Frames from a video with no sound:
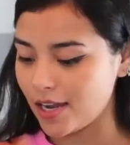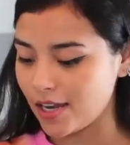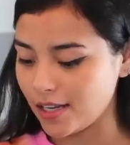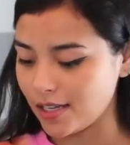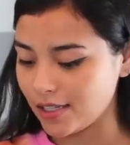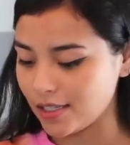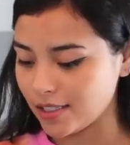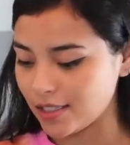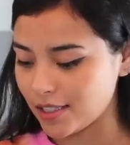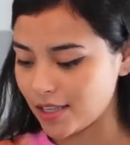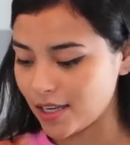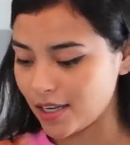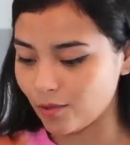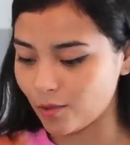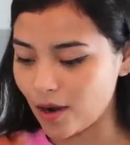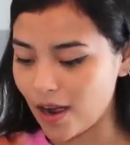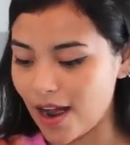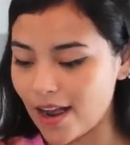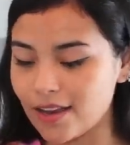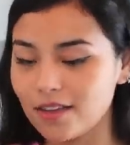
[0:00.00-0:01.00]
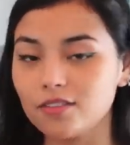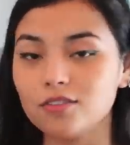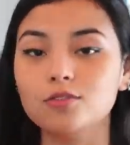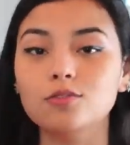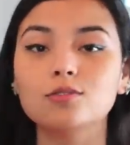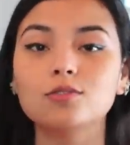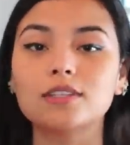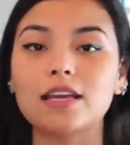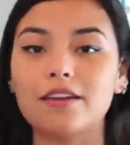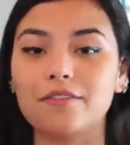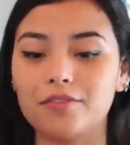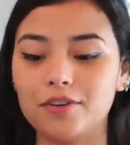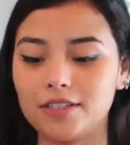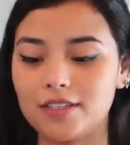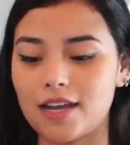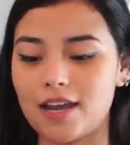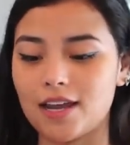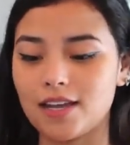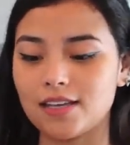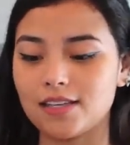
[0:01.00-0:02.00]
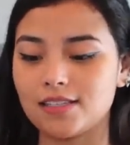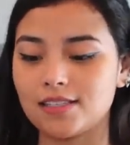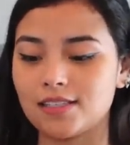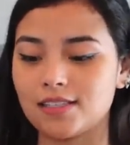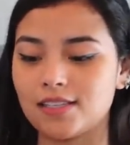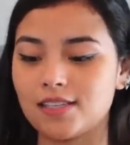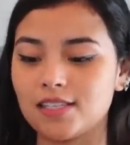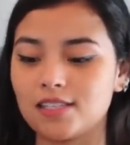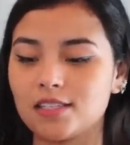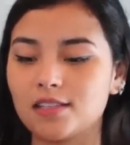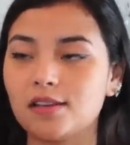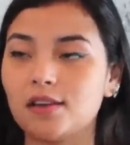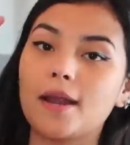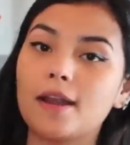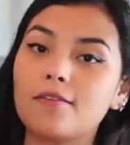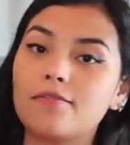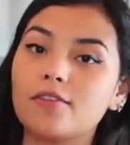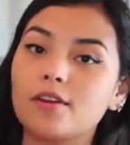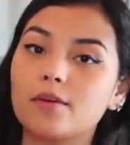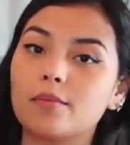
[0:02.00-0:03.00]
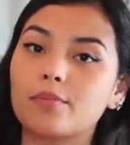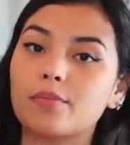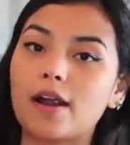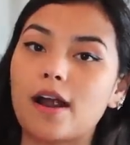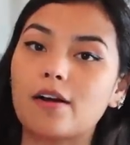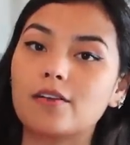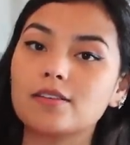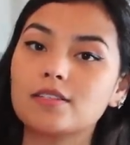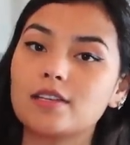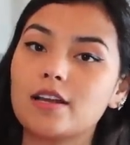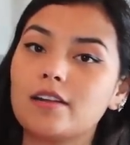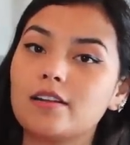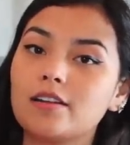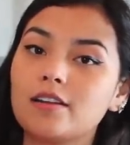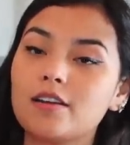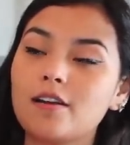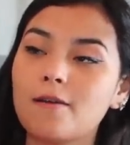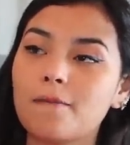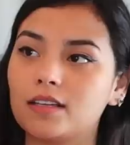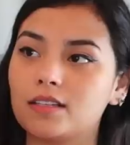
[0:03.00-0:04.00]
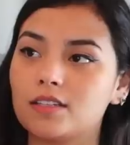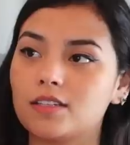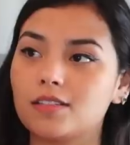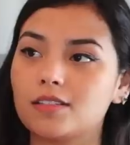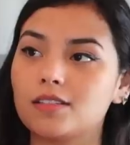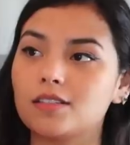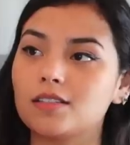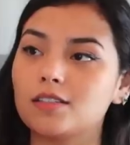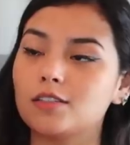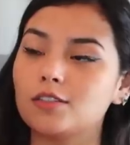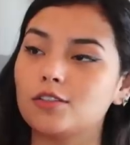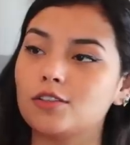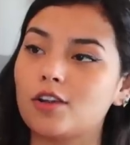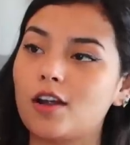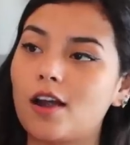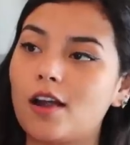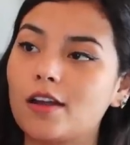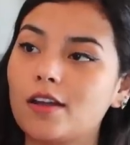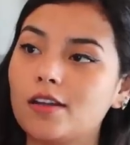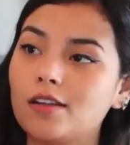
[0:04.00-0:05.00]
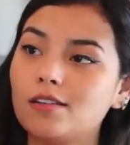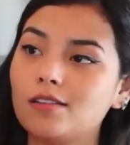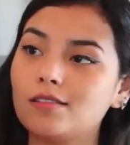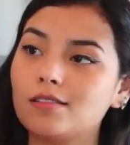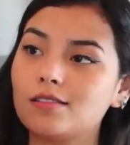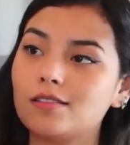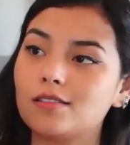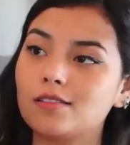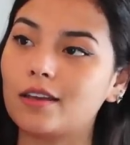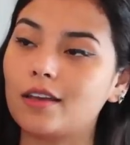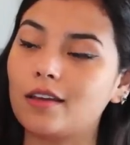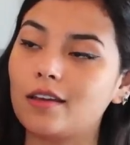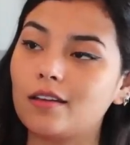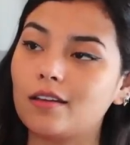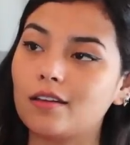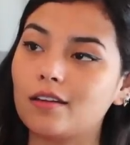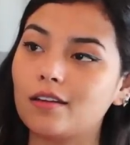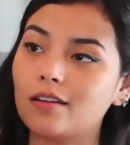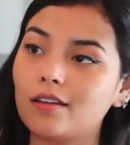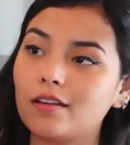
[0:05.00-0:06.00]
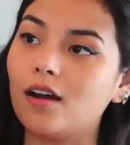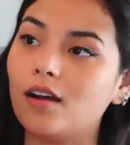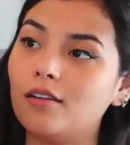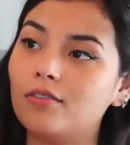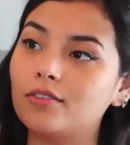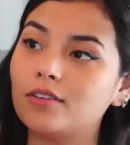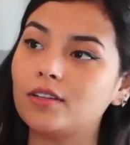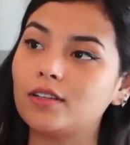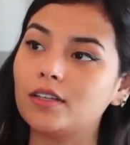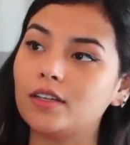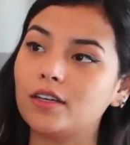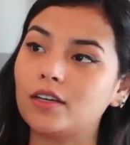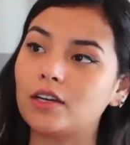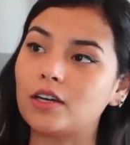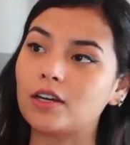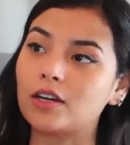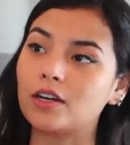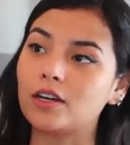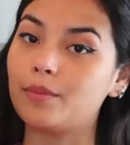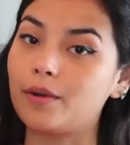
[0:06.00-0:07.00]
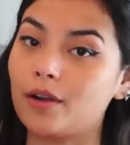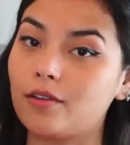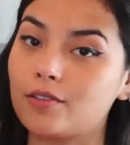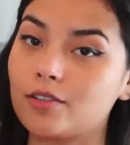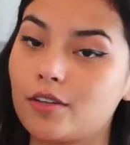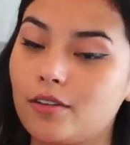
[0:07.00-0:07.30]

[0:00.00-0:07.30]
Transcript: and what I use every day is this Benefit brow setter. It's just this giant thing of clear brow